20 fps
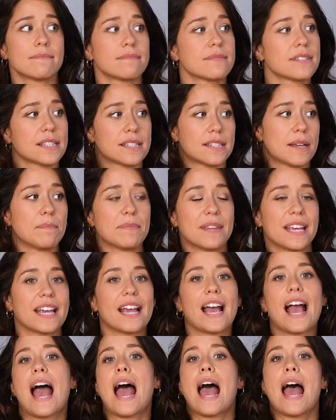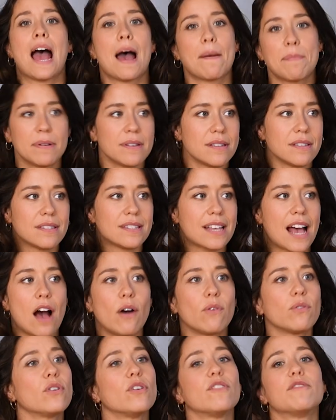something happens
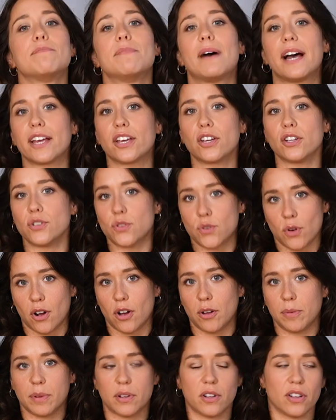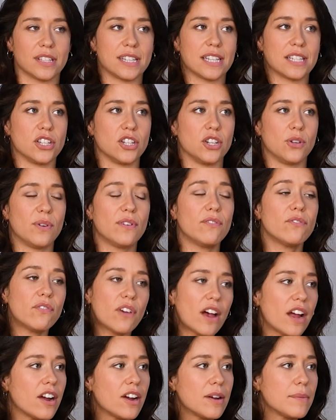out of my control because it's a new
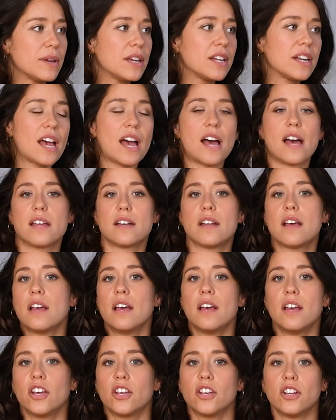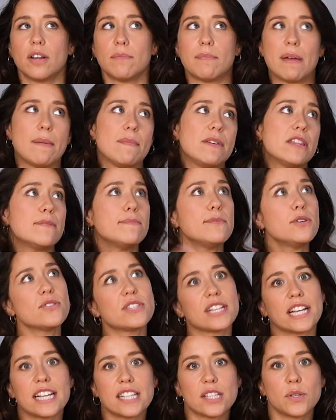environment and, you know, maybe the
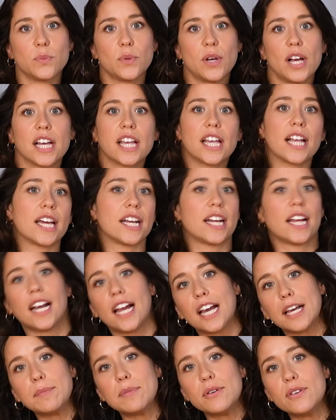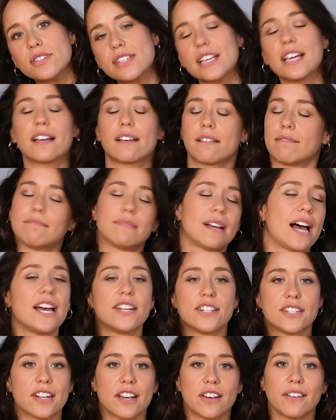music isn't working and I like music. I
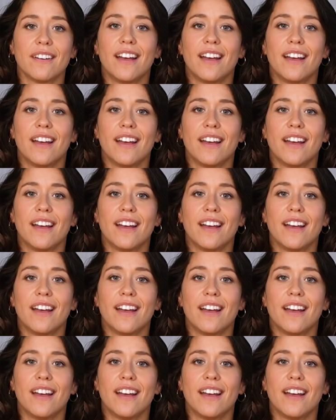don't know.